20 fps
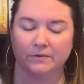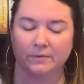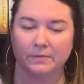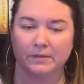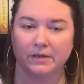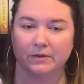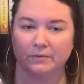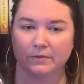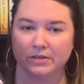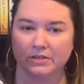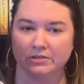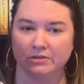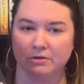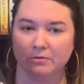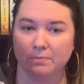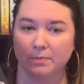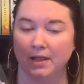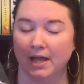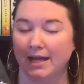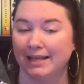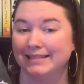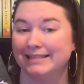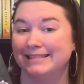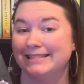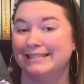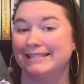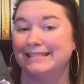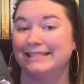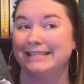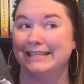from the original plot
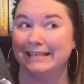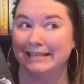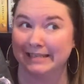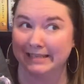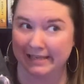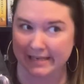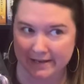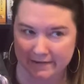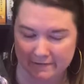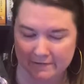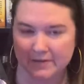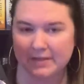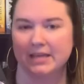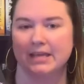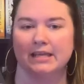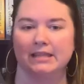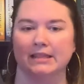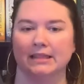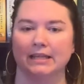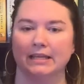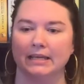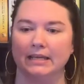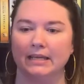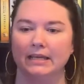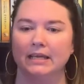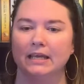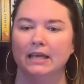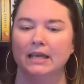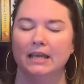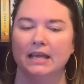significantly,